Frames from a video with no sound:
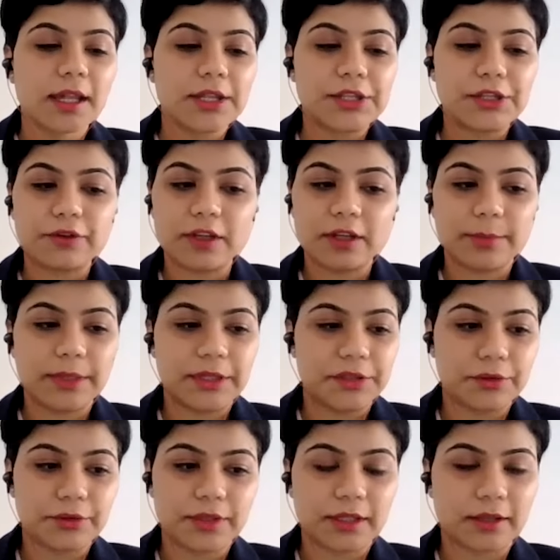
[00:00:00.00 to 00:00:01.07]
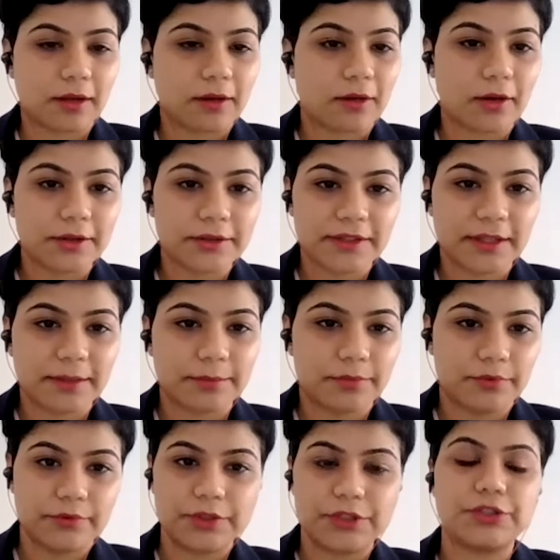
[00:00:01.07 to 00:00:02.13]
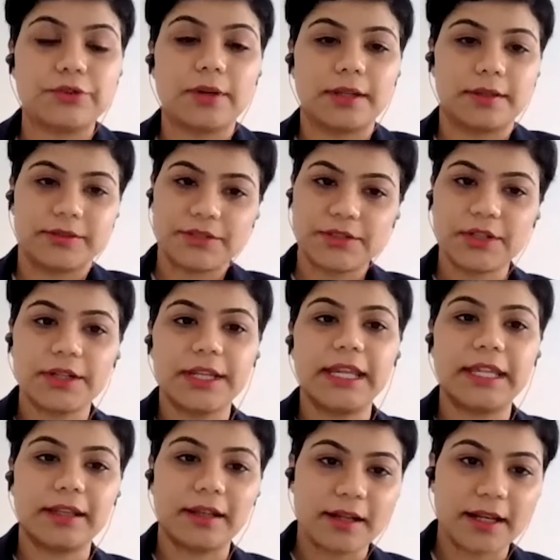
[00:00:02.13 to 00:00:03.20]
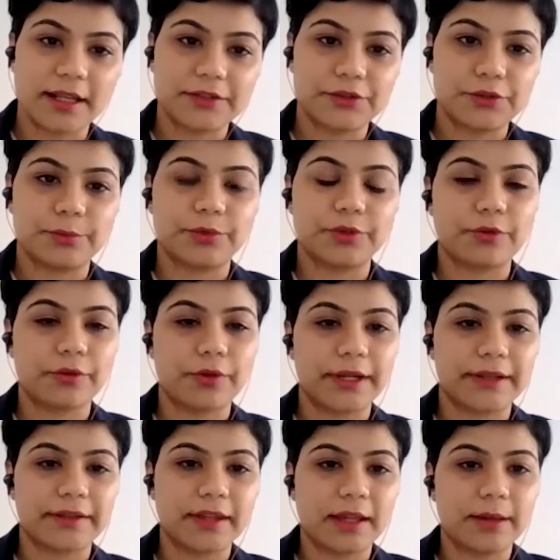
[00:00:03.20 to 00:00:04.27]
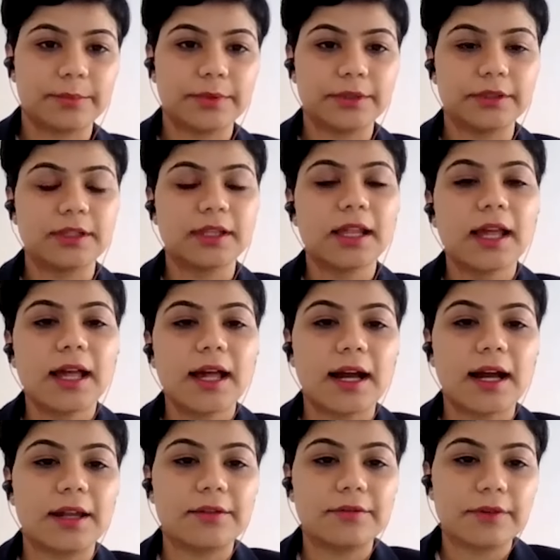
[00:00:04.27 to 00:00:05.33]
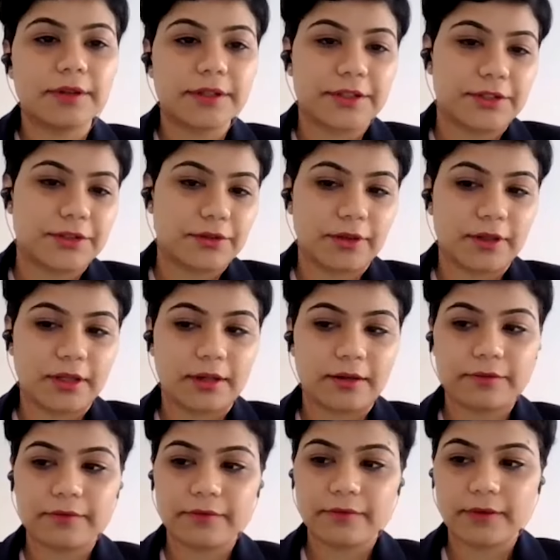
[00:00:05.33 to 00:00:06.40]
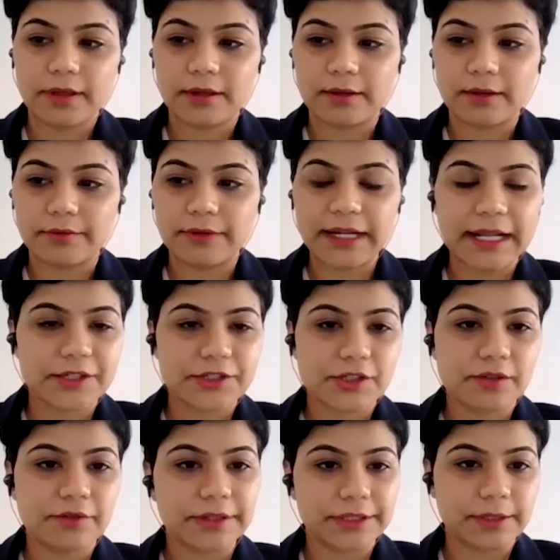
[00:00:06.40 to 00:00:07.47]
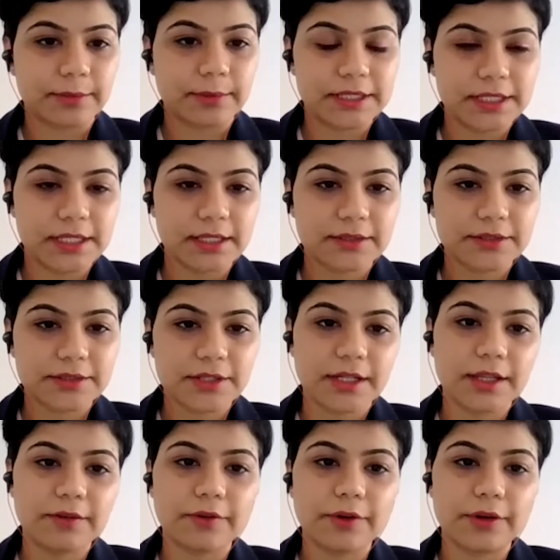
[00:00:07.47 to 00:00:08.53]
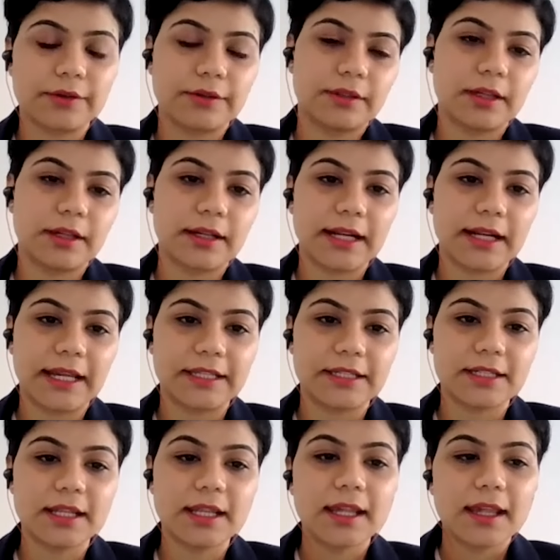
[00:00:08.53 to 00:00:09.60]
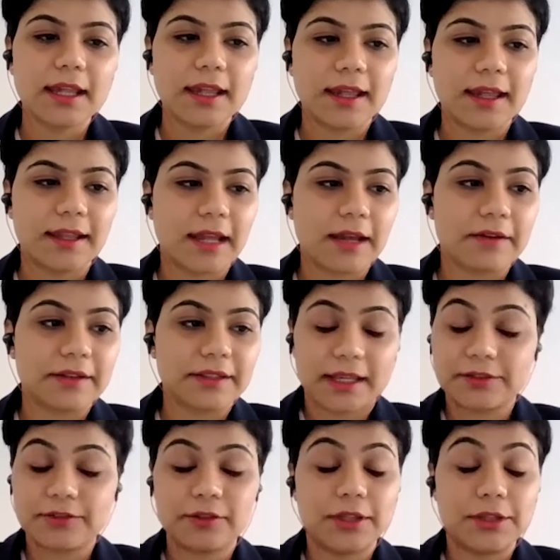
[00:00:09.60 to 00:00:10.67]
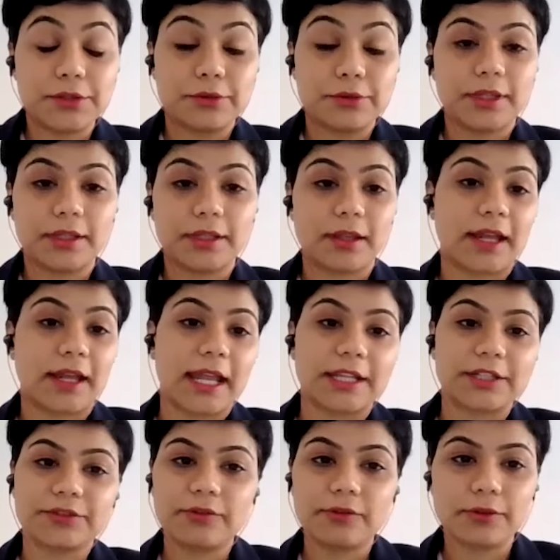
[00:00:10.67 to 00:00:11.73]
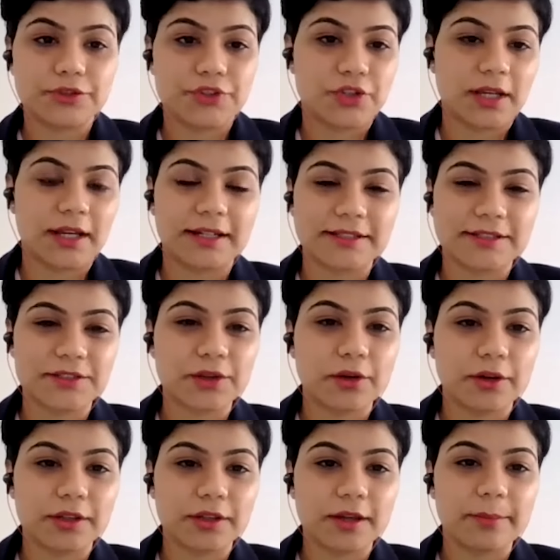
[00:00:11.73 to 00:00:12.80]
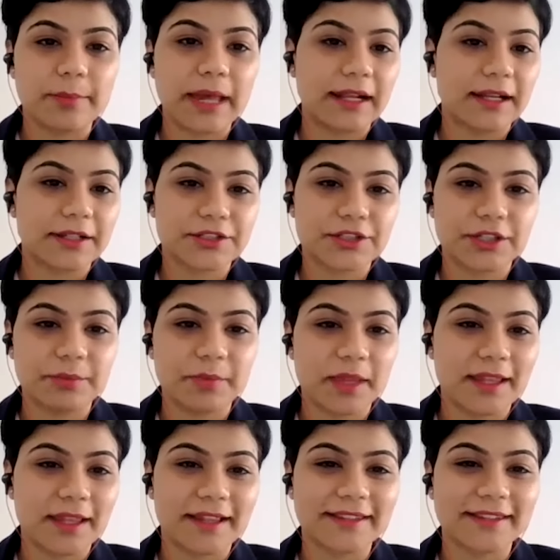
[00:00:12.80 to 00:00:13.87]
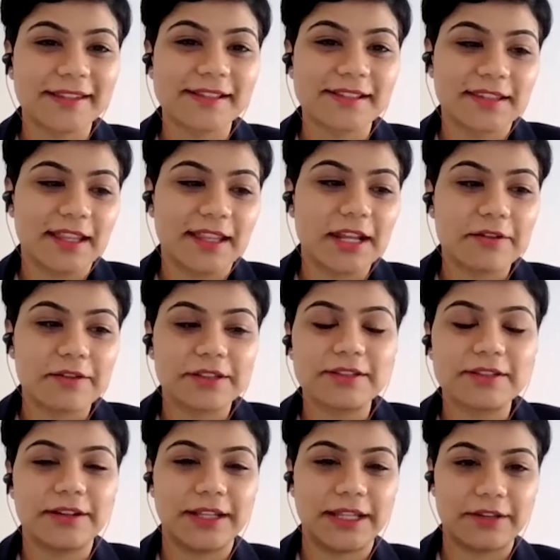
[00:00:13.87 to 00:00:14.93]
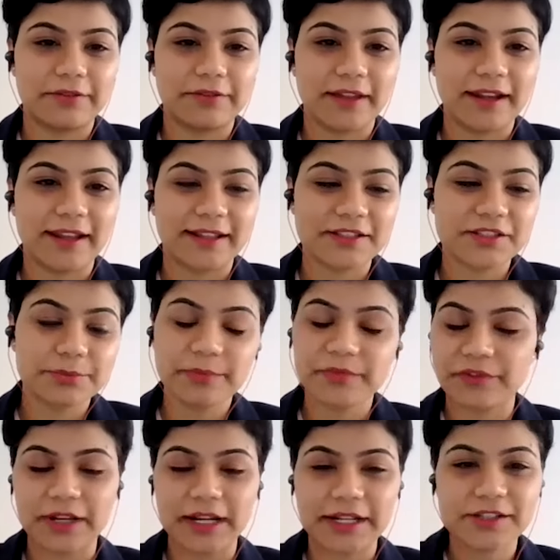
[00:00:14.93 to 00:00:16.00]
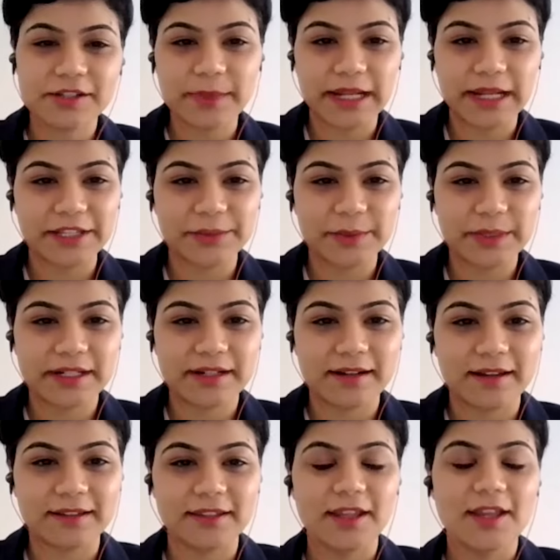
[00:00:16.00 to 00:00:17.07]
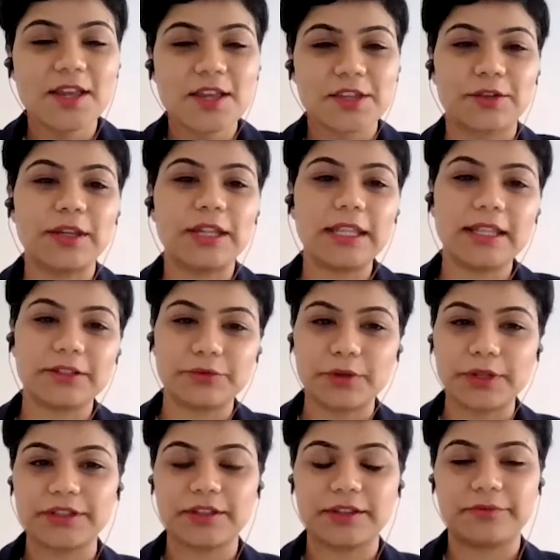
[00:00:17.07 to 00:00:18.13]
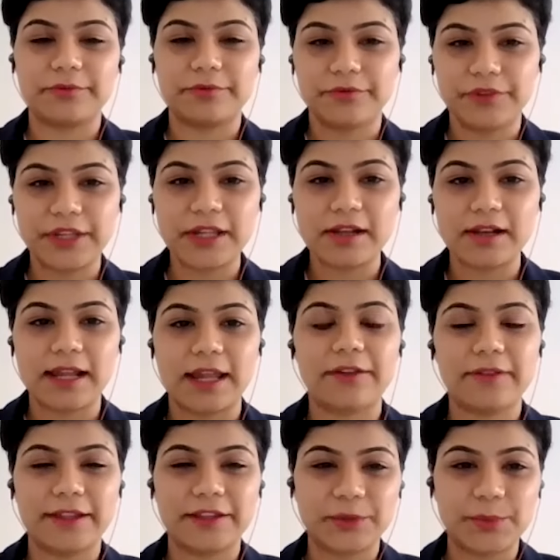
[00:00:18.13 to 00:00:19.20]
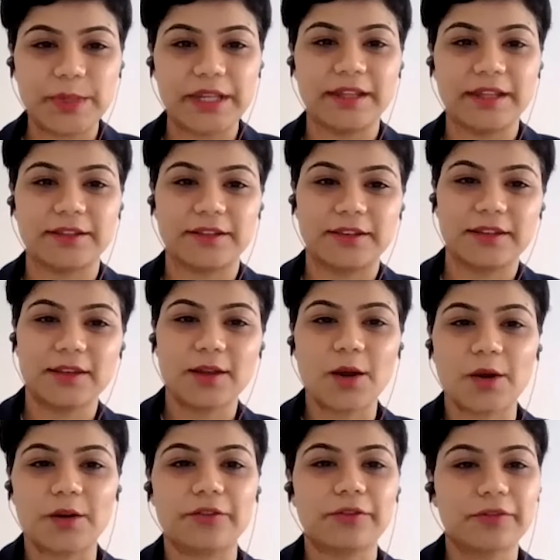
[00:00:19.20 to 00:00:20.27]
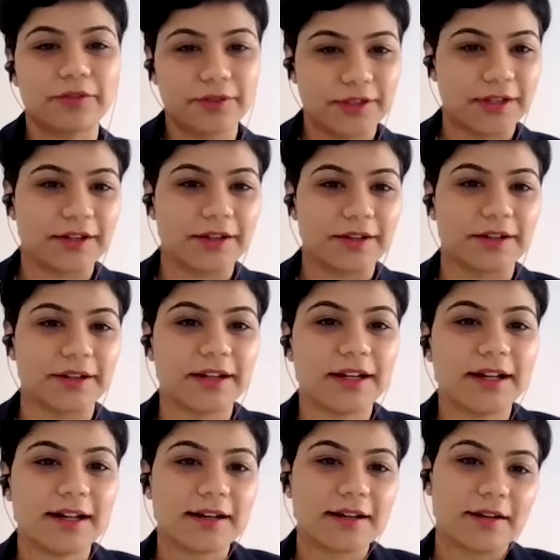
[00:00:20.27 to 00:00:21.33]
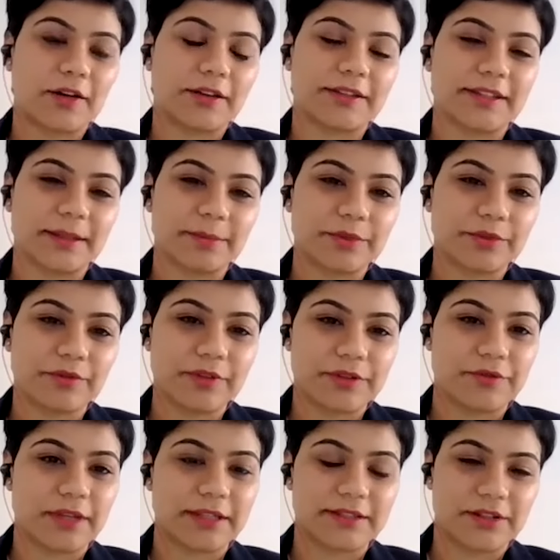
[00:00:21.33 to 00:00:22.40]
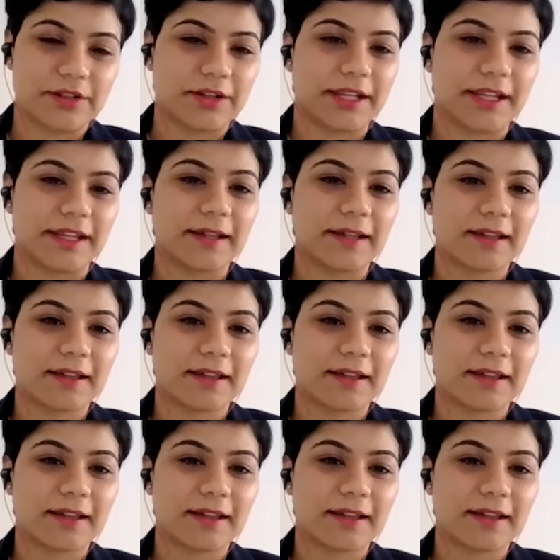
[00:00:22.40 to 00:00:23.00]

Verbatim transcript: you will be using the concept which you are studying in classroom so for example i worked on a, a financial feasibility study for the client and I was actually using the cash flow charts or the balance sheet making skills that I was learning in financial financial management class. So it, it was a real life experience of the concepts which we're studying.